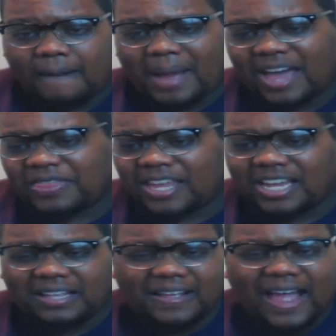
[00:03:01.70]
I
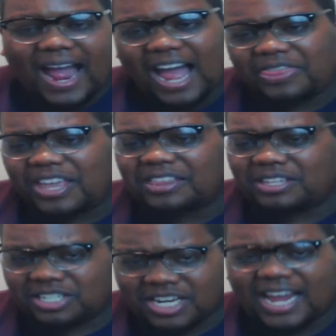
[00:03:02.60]
think
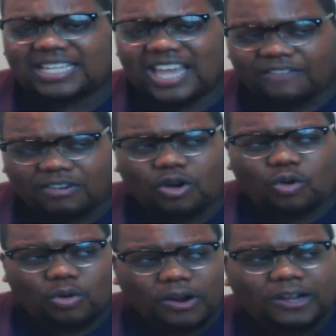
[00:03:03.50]
the Giants have a
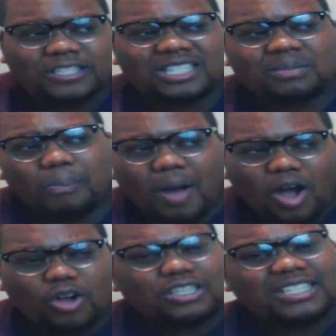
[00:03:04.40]

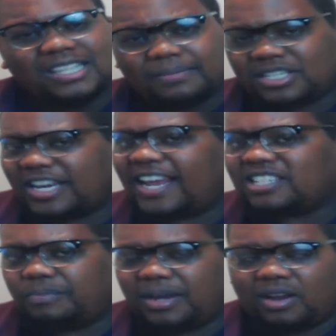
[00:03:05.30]
small, slim
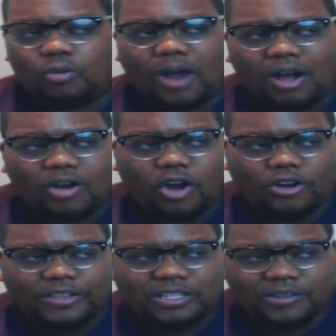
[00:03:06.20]
chance of being a wild
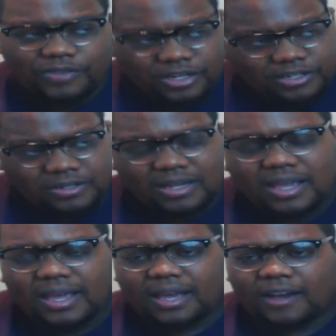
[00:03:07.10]
card in this division,
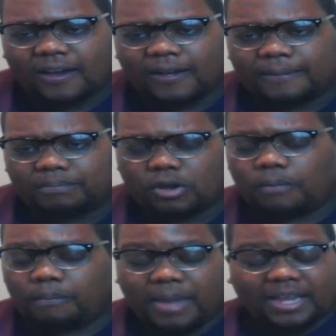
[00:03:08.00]
or
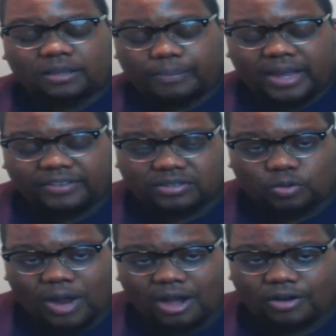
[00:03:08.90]
making the playoffs
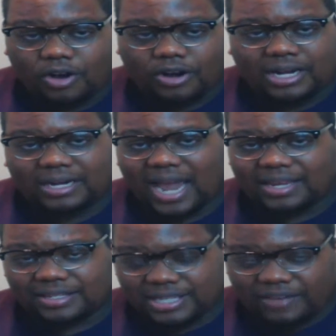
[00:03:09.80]
as a wild card at
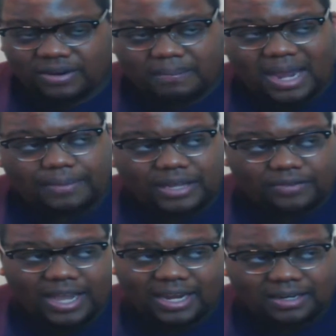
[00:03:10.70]
9-7, maybe
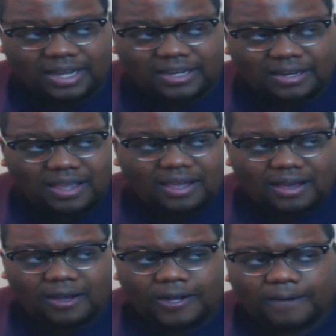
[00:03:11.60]
even
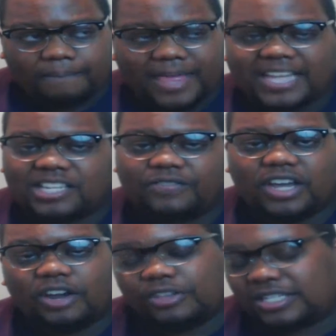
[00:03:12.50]
8-8. That's if
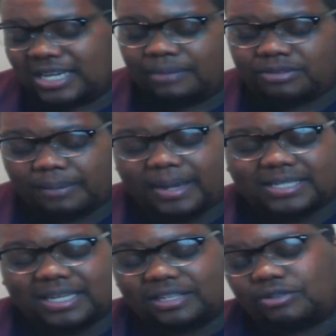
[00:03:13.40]
the other team, which I'm
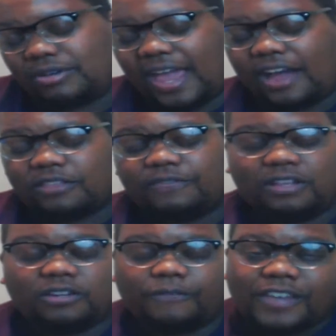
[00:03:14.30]
about to get into now, the
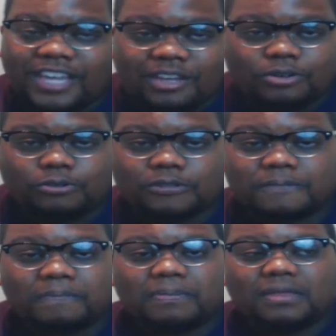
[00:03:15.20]
Philadelphia
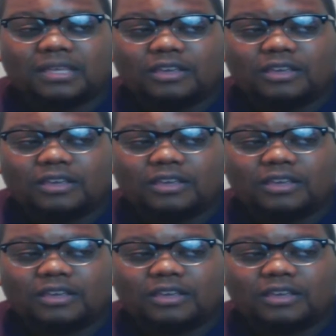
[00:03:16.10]
Eagles,